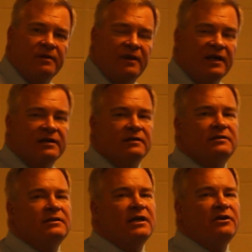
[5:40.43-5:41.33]
They
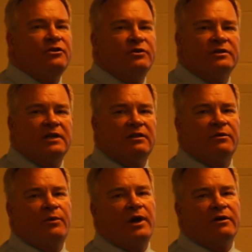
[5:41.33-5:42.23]
continue to set
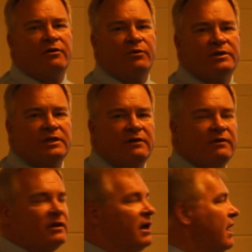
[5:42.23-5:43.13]
the record,
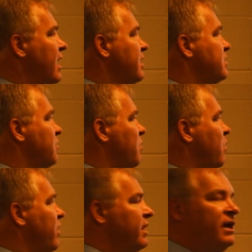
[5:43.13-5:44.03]
receiving the highest
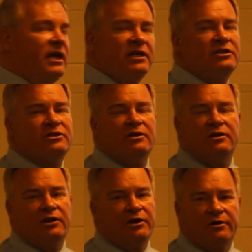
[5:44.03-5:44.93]
award each
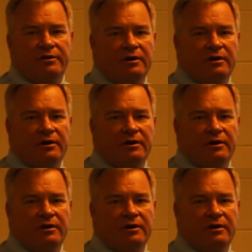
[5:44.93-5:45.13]
year.